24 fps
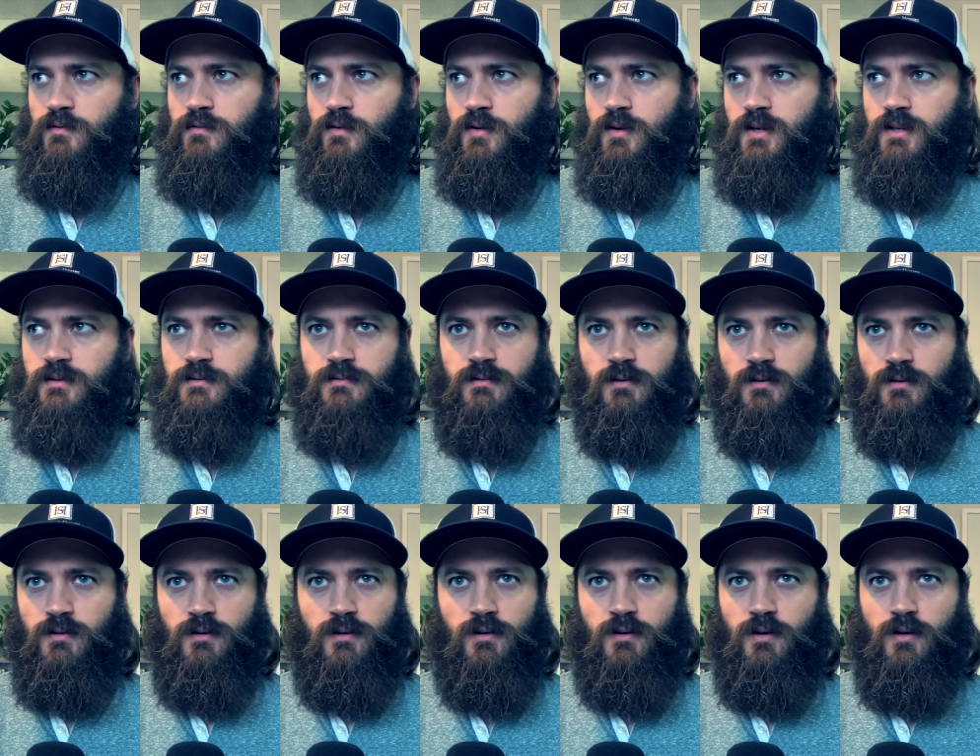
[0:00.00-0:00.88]
of her,
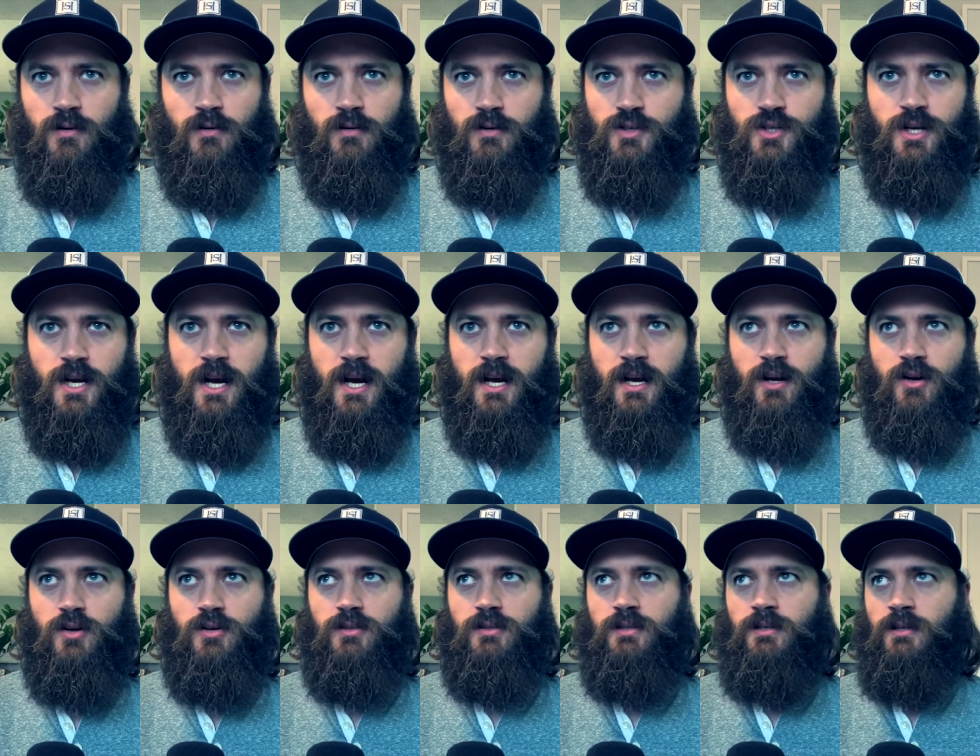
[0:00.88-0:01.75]
her, her
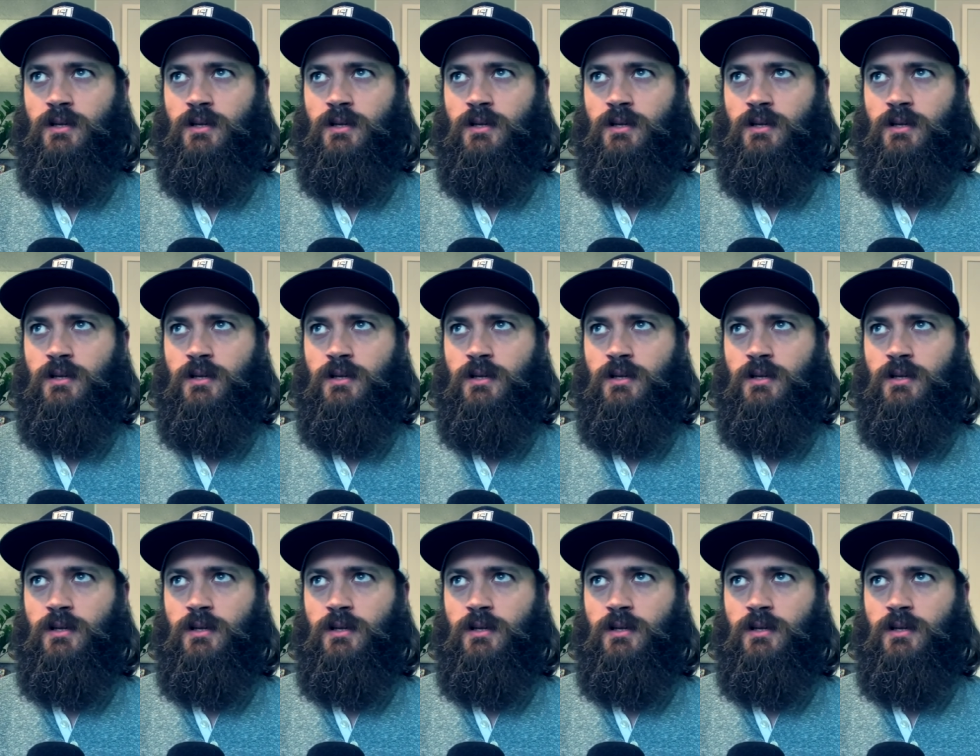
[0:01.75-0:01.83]
child.